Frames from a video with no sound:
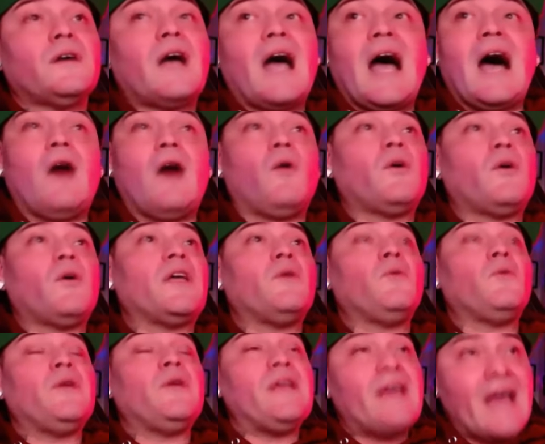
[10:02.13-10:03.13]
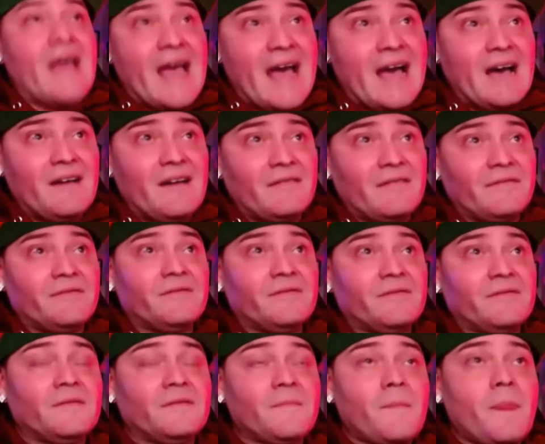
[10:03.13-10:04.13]
how can we have
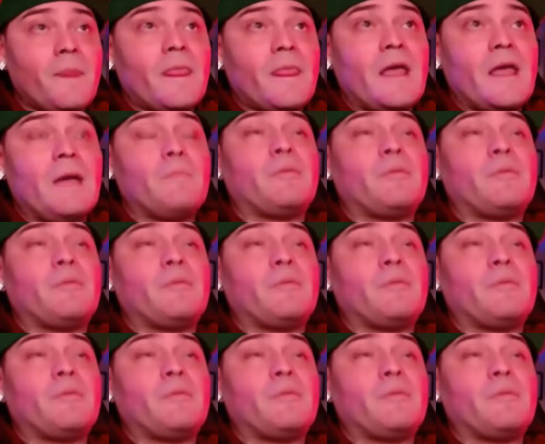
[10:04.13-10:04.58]
a